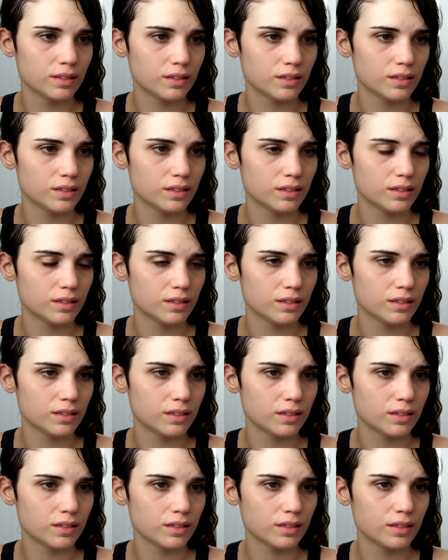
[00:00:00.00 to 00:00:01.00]

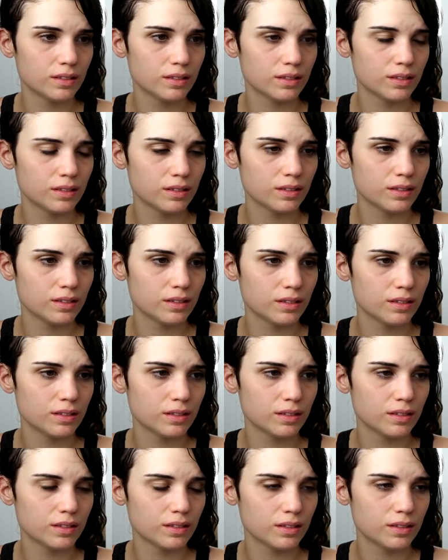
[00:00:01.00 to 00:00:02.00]

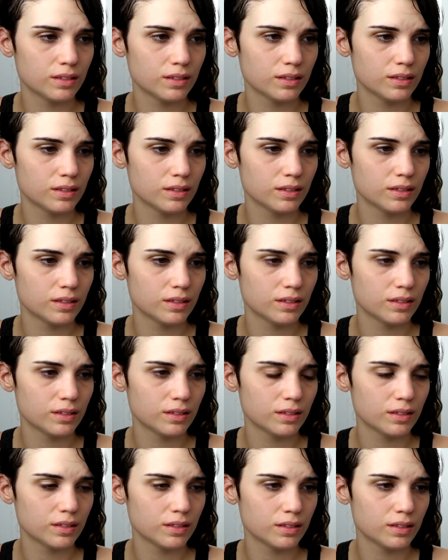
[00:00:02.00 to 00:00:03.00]

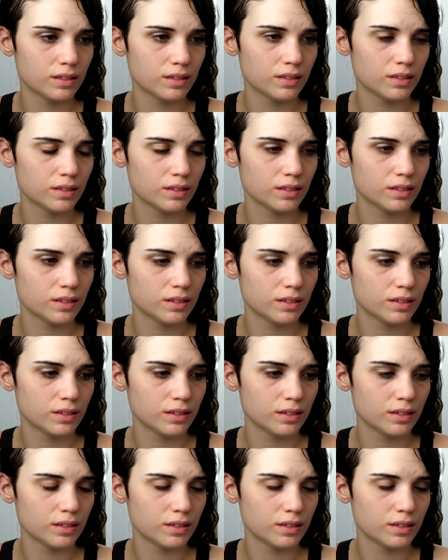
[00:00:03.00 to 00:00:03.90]
The person shown says nothing.